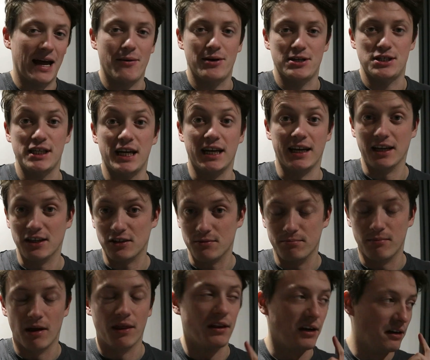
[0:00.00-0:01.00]
now actually getting
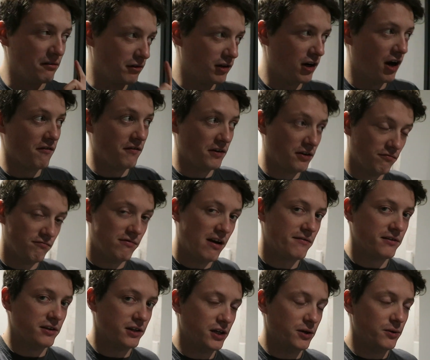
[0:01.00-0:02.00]
some monthly recurring
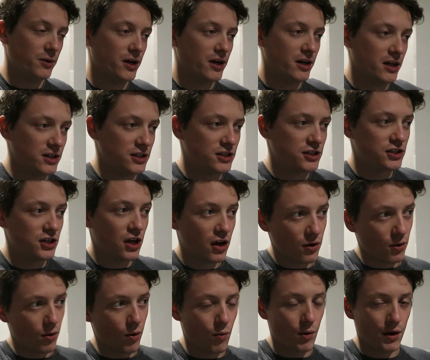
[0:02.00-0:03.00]
revenue.
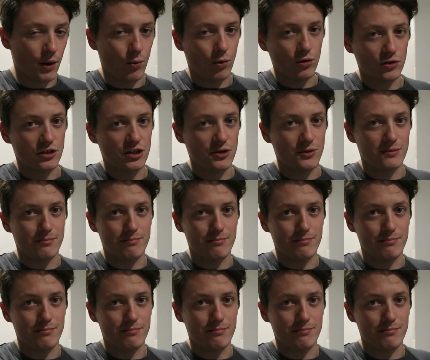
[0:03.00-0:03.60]
So, what I want to do